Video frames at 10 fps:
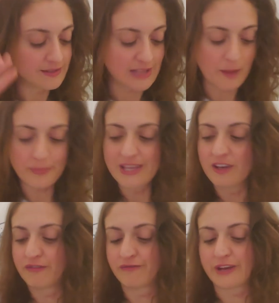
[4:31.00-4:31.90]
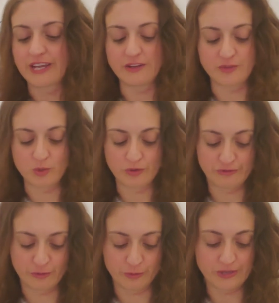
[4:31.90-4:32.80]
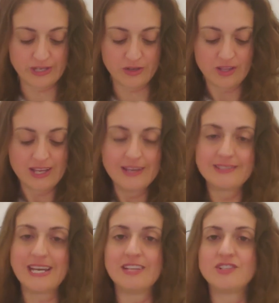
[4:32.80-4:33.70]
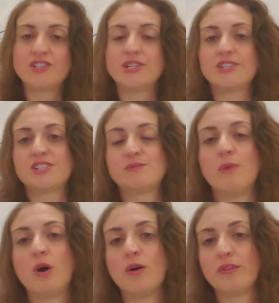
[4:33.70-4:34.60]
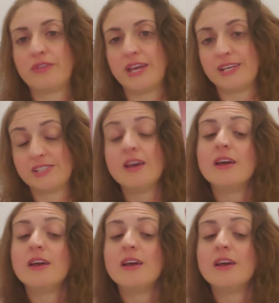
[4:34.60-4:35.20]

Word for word: Not being afraid of your for real. Tend to the small things.